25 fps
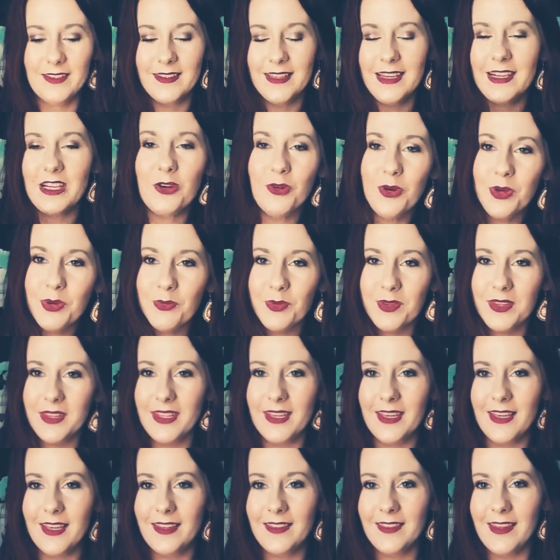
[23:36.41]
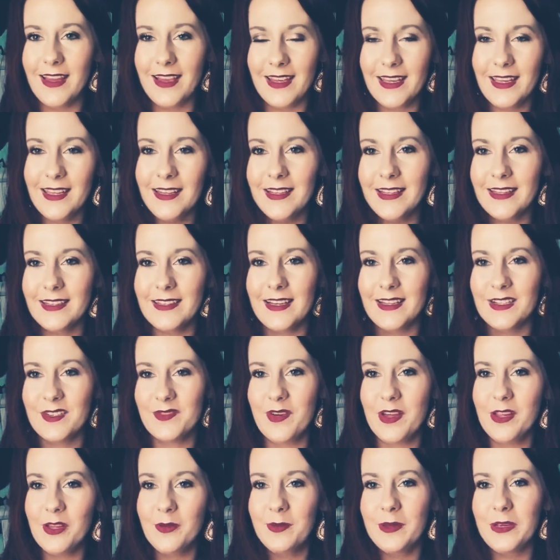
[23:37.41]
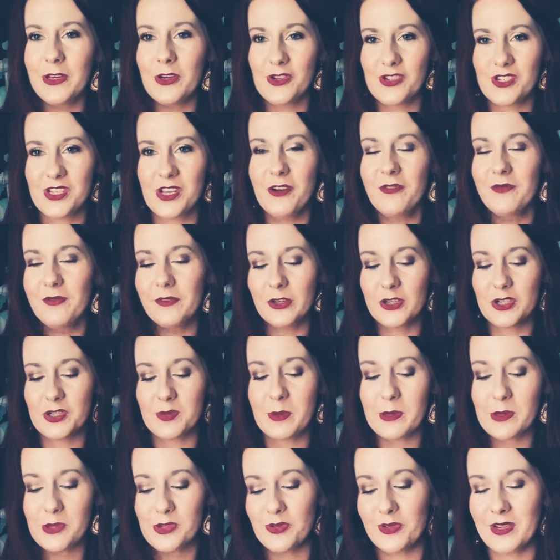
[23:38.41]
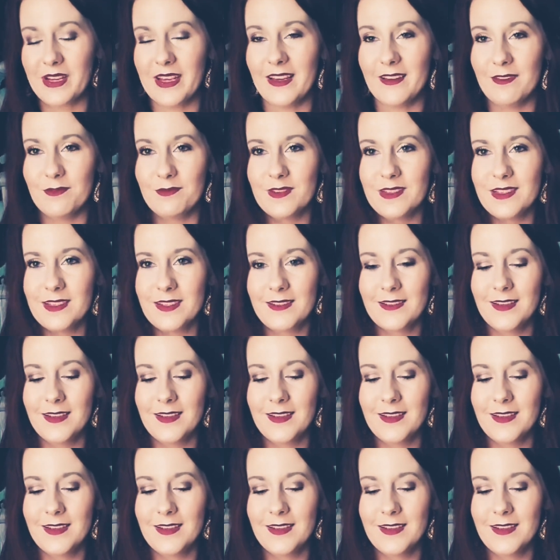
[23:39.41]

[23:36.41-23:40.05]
that going within, that healing, that developing yourself and your spiritual gifts.